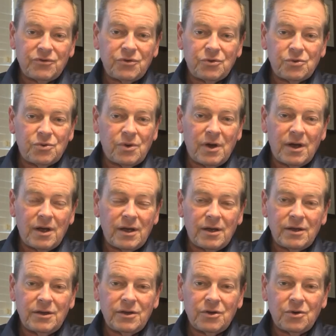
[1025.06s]
through
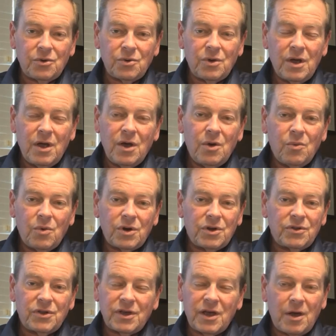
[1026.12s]
one
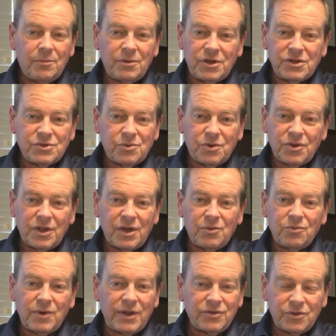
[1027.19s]
of the companies where they
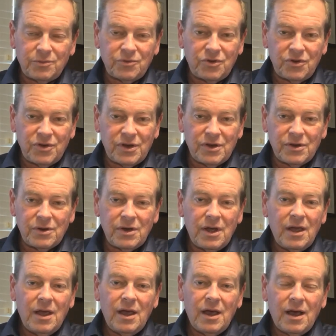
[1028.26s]
rent them to you
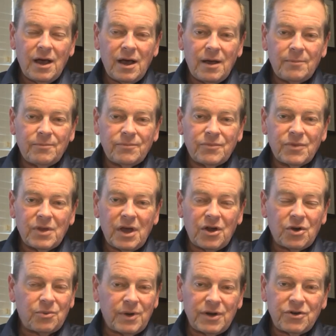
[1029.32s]

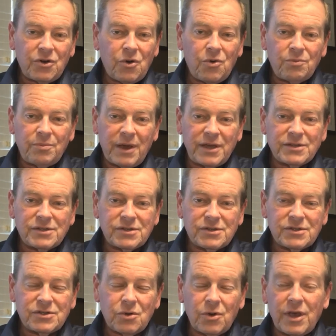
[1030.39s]
on a rent-to-own
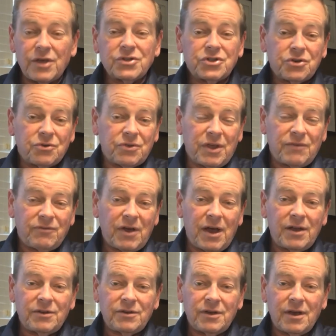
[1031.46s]
basis. Oh yeah, sure, they've
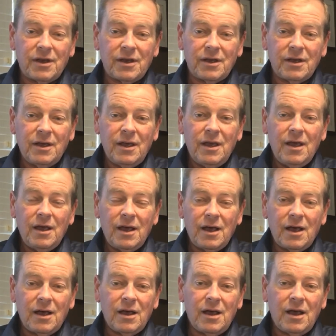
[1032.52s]
got a
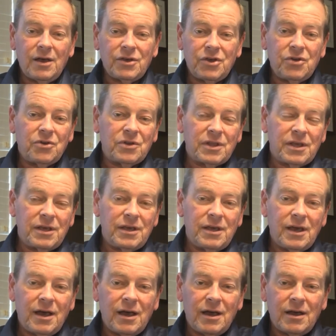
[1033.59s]
yearly